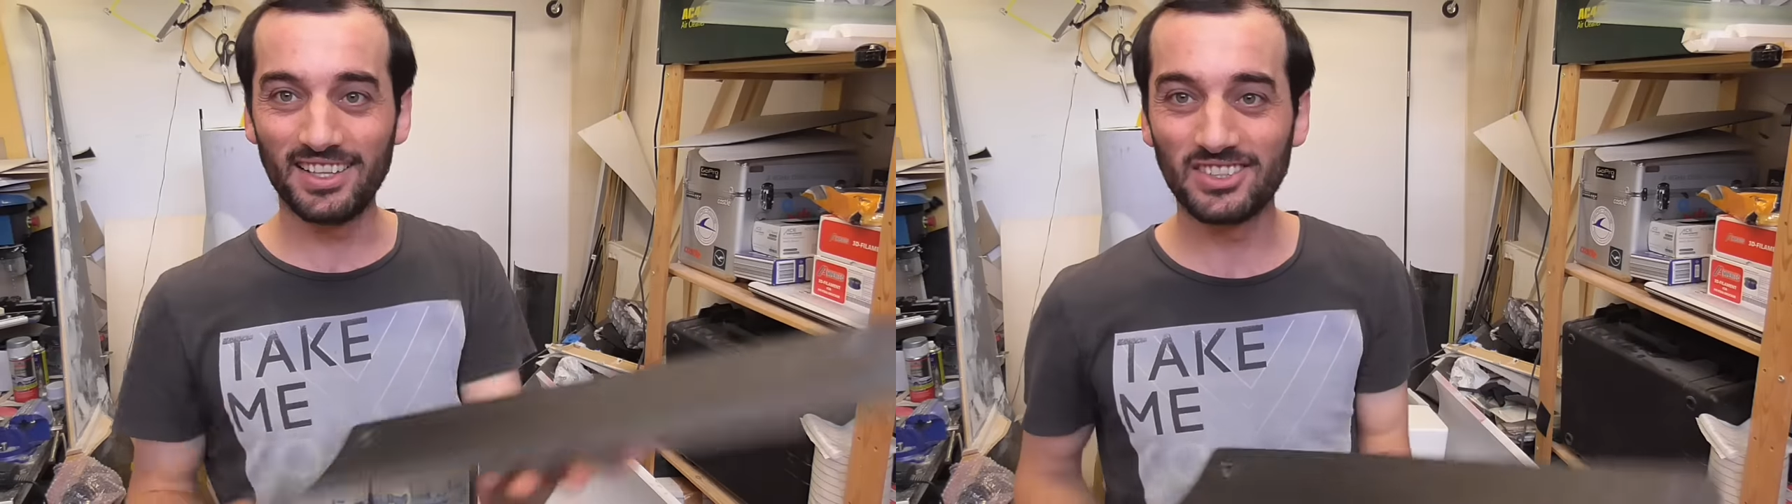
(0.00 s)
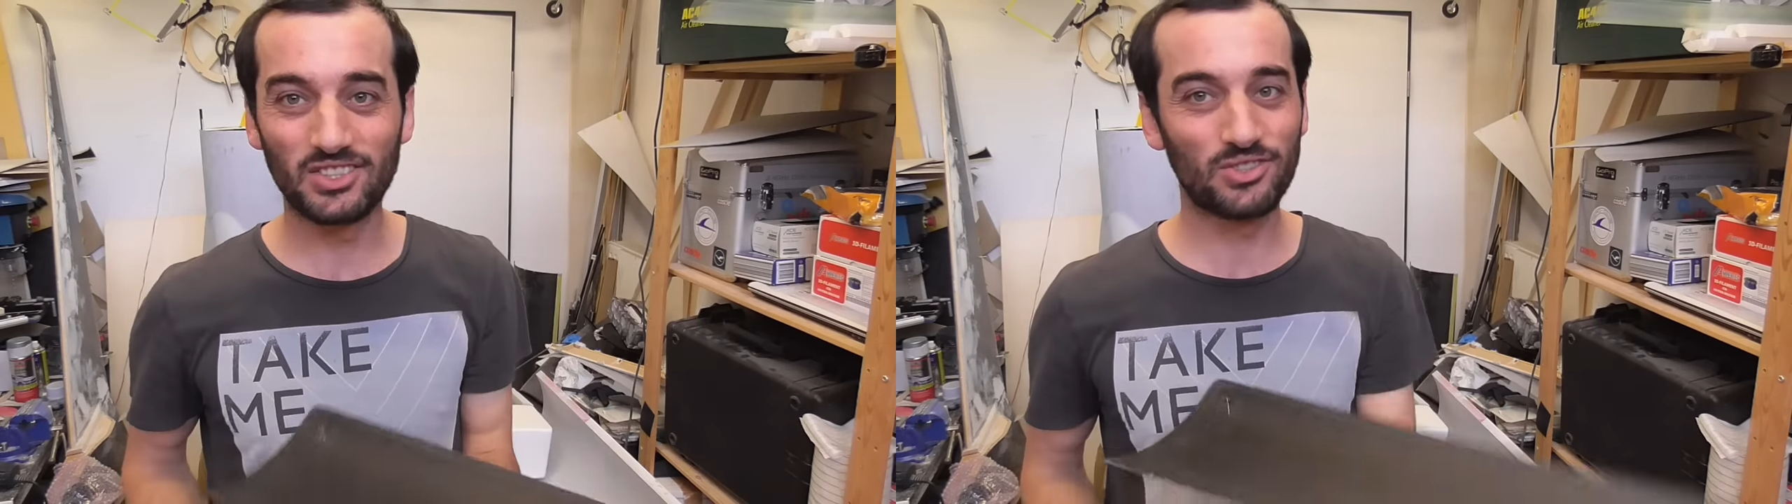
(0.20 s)

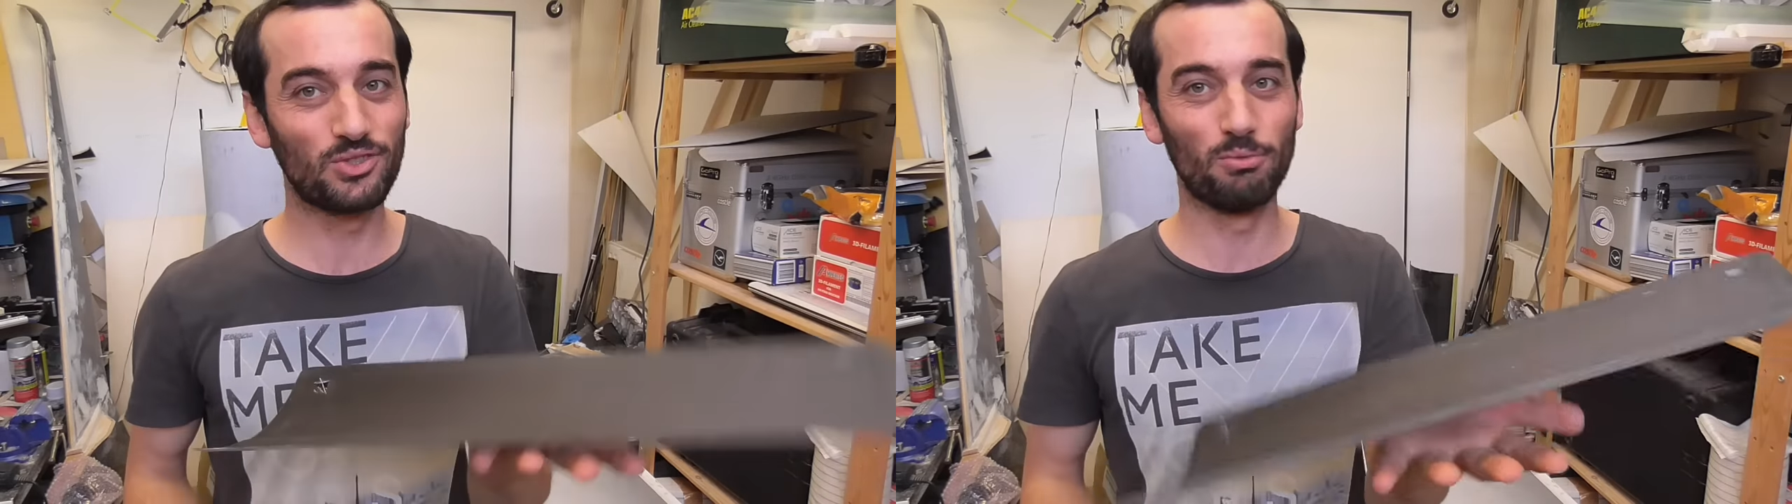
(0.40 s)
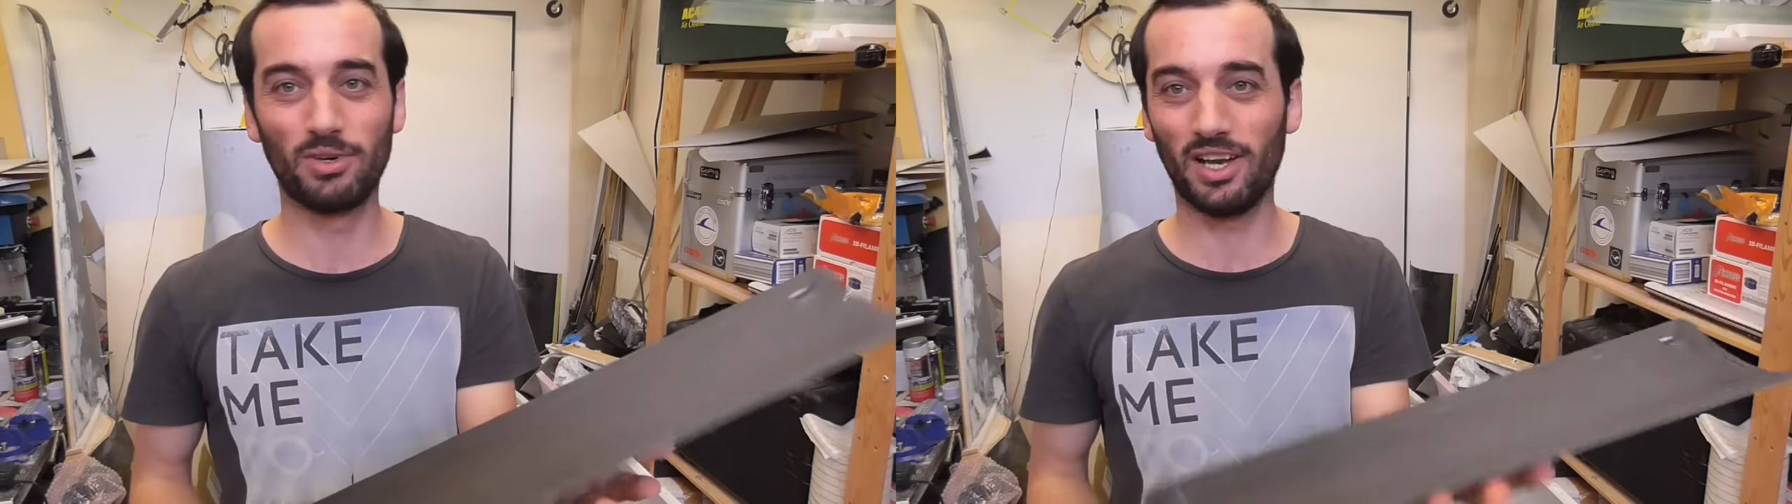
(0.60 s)
and
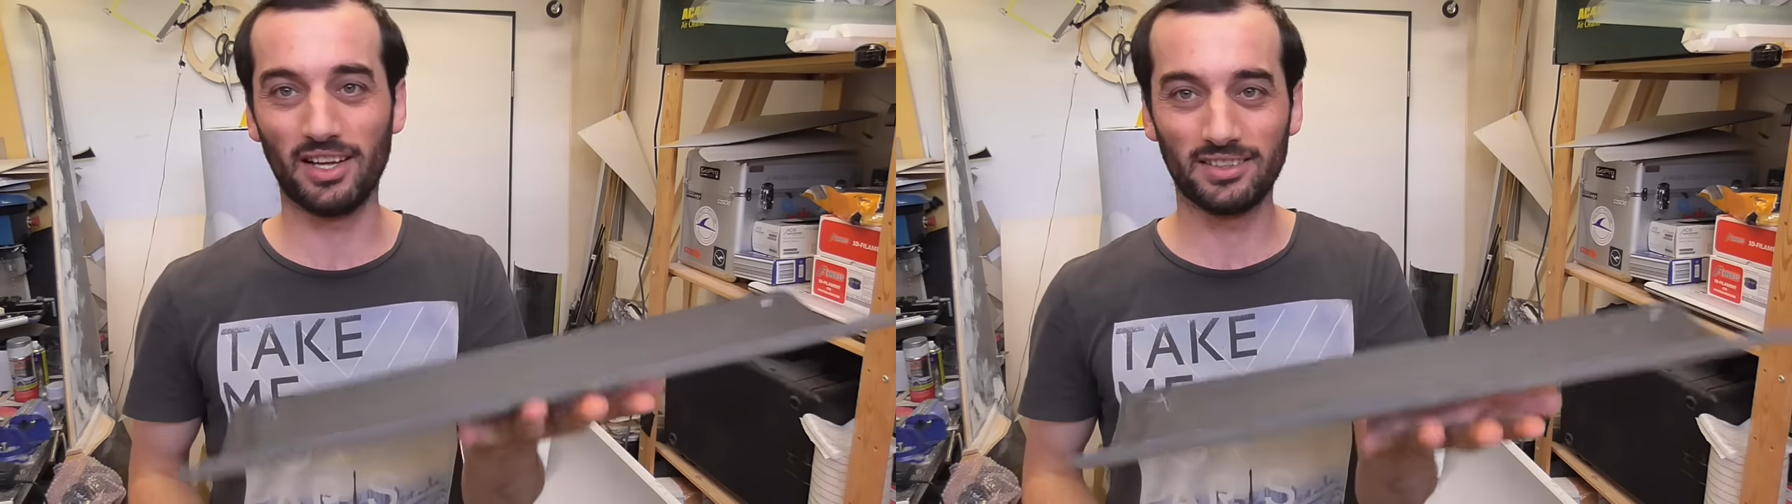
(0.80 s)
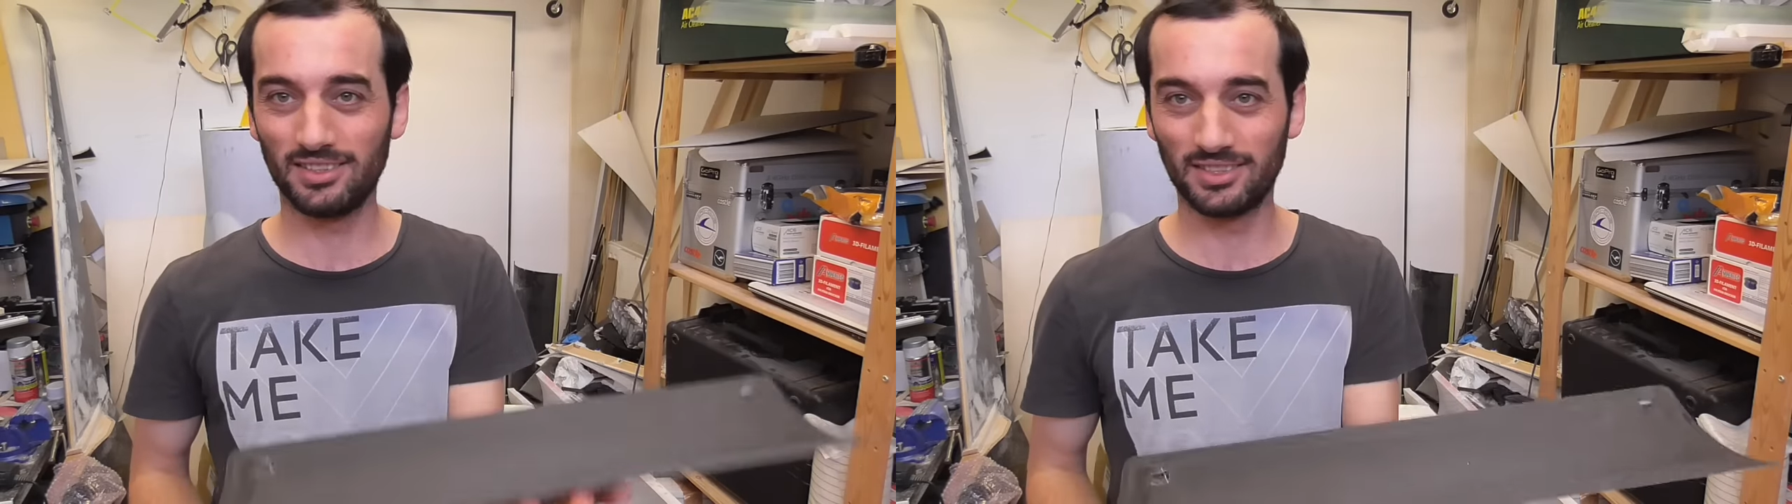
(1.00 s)
super light.